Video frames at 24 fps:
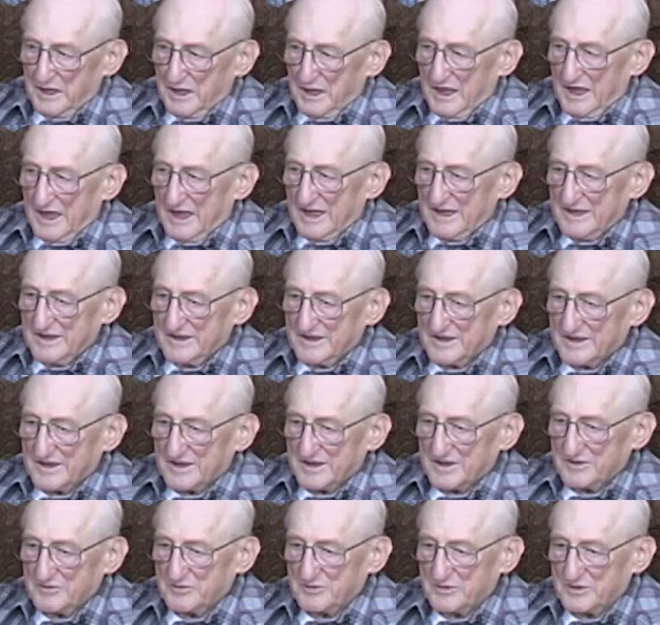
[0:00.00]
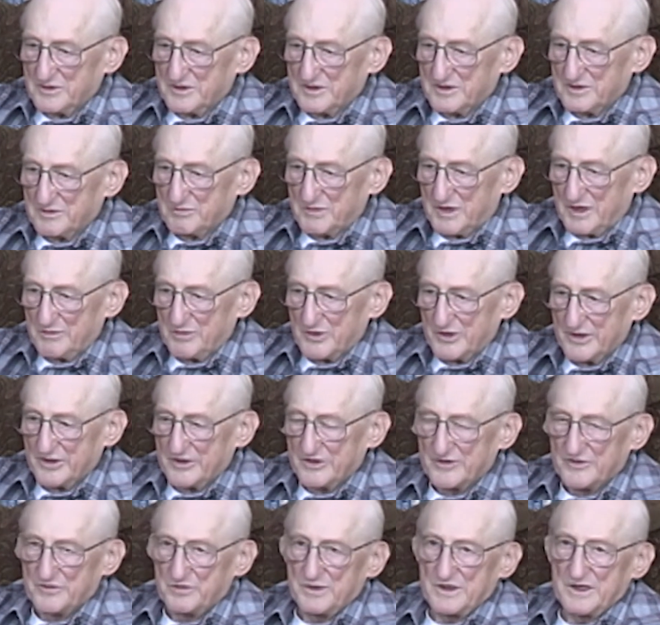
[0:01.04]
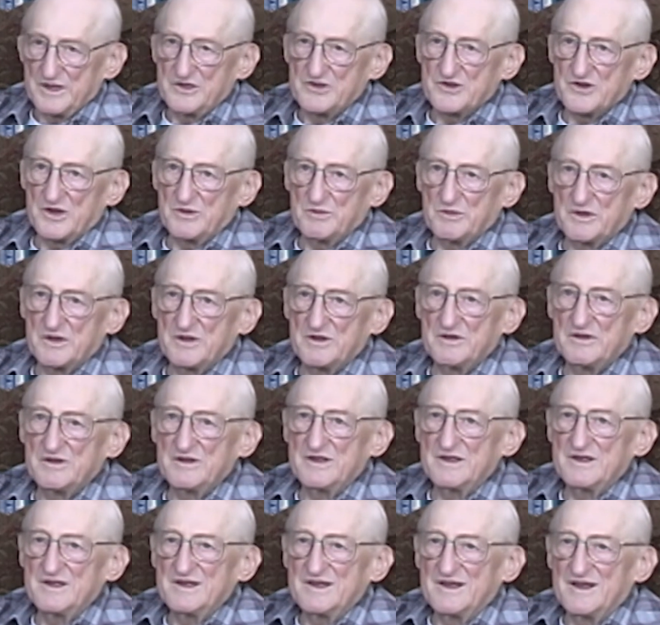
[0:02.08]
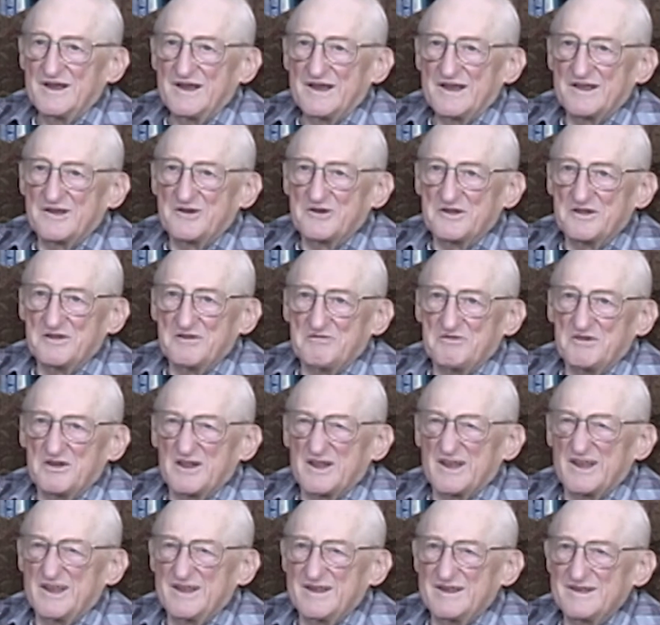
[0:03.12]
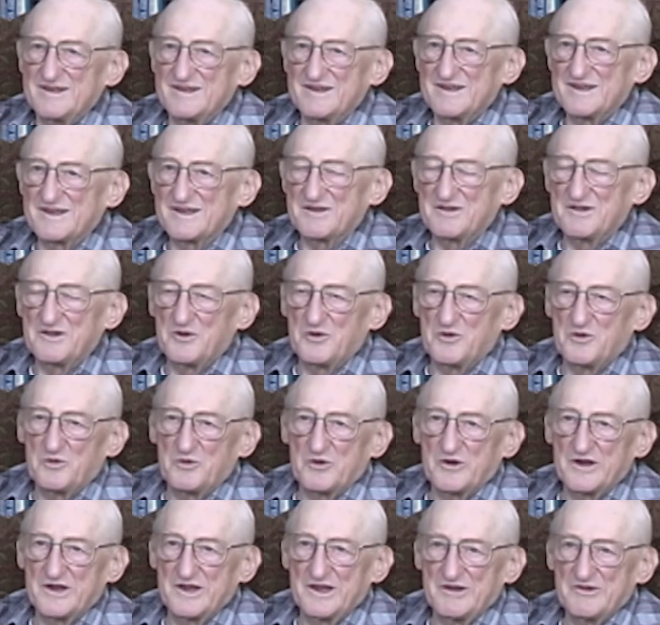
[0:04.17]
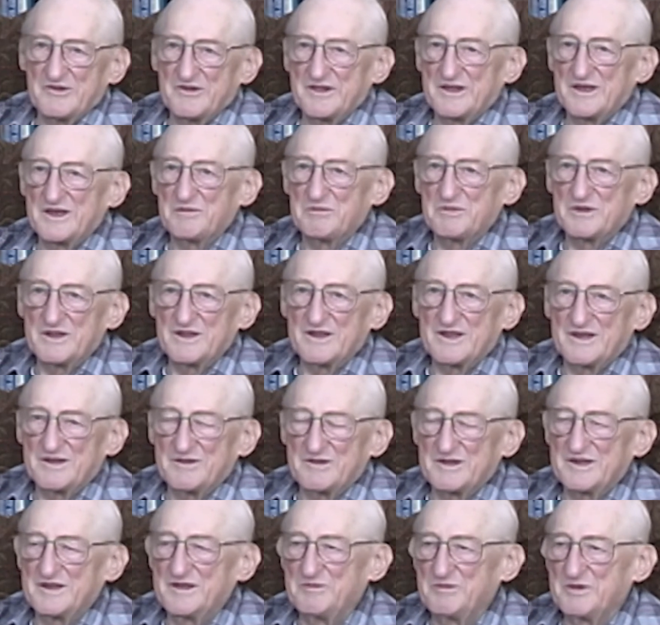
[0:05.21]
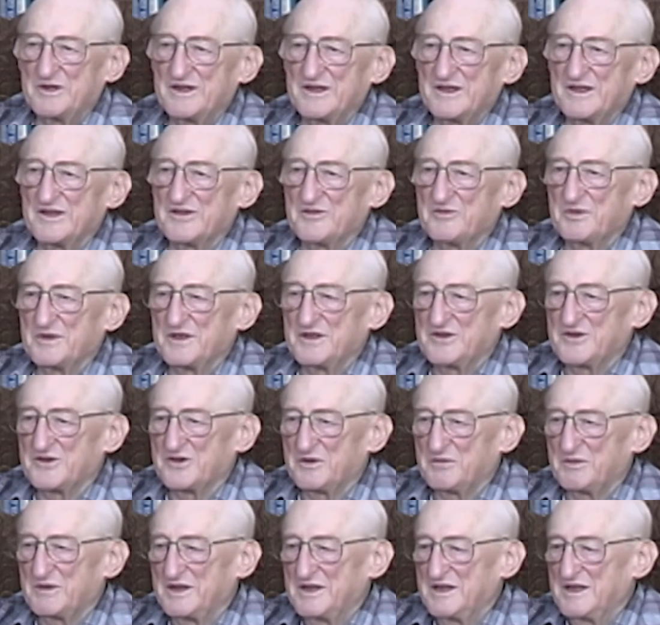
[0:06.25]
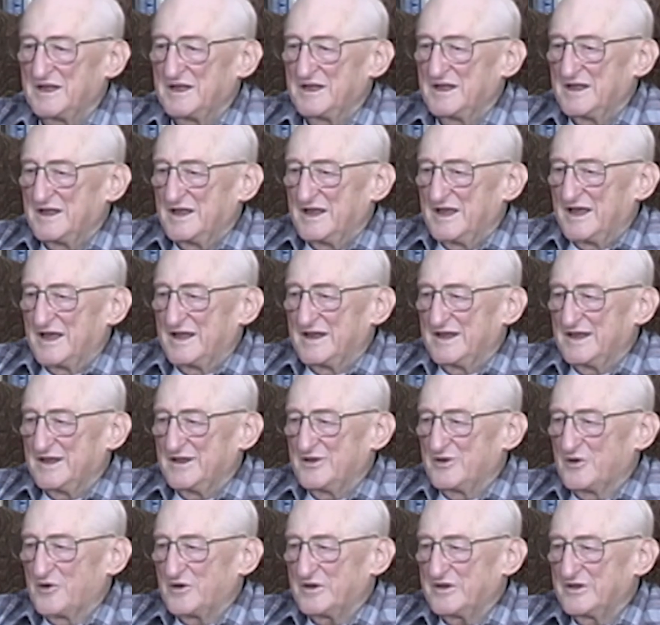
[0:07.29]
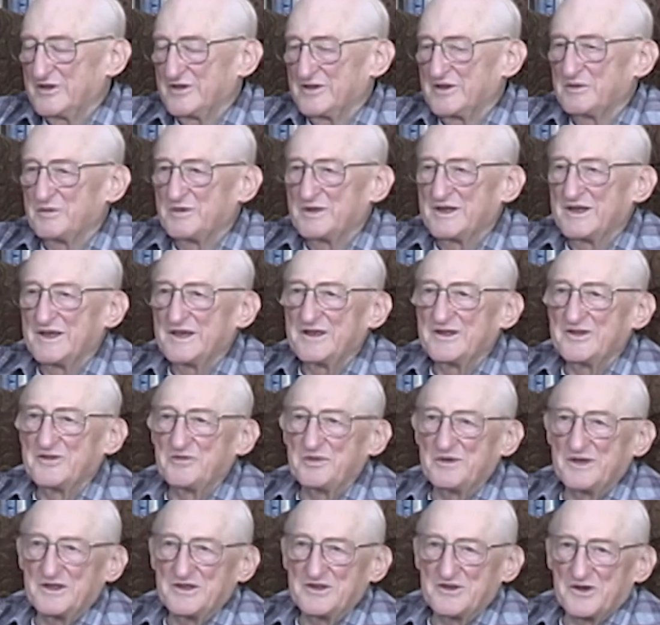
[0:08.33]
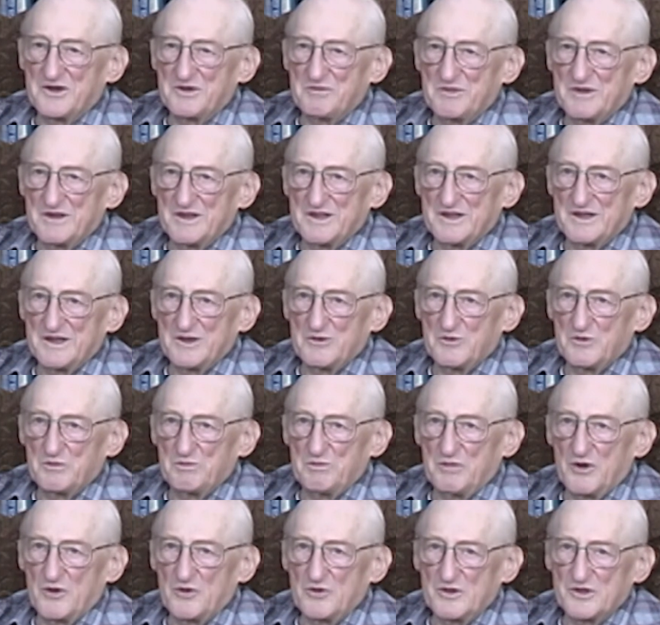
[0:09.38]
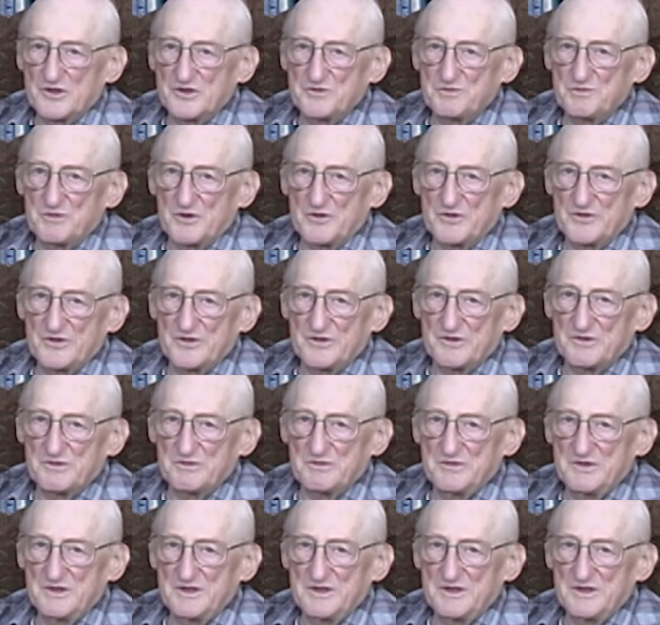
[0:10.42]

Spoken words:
And my buddy could speak German. I couldn't really. I could know a word here or there, but he could speak German. And he talked to them, and they could speak German, and they were Polish, most of them.